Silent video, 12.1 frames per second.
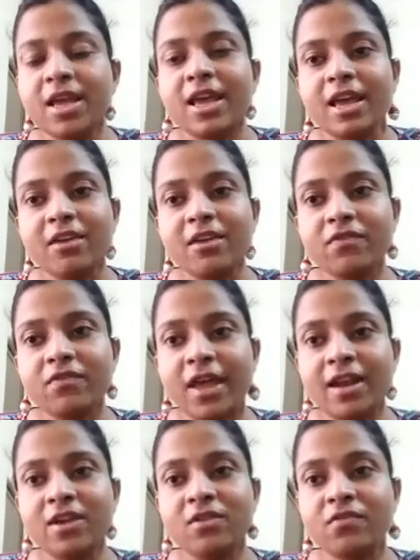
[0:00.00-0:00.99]
If an
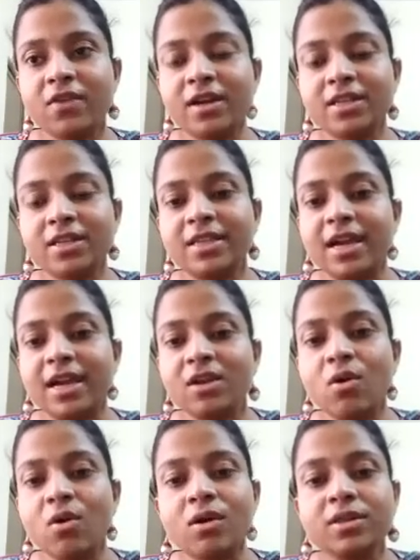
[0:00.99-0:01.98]
infant is getting
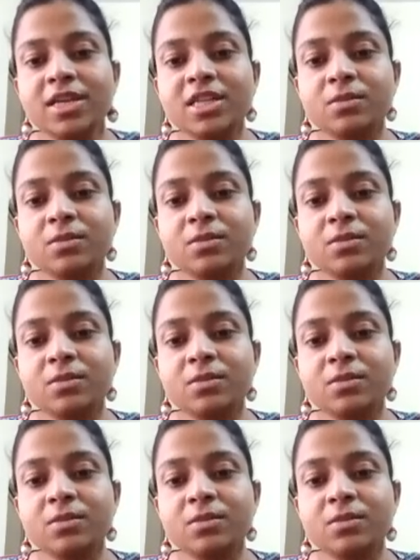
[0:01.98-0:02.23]
all these